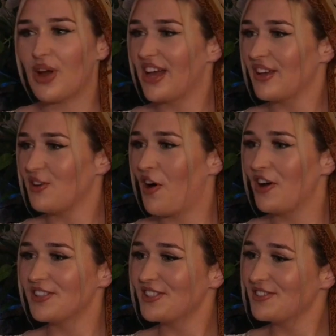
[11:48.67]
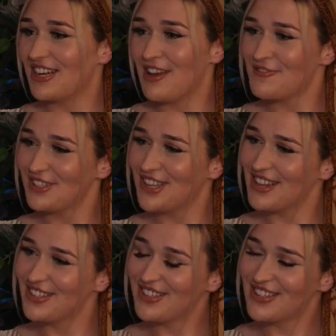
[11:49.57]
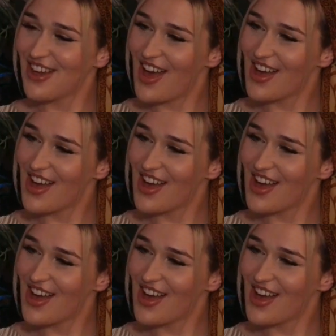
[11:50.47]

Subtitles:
working hard. In every sense,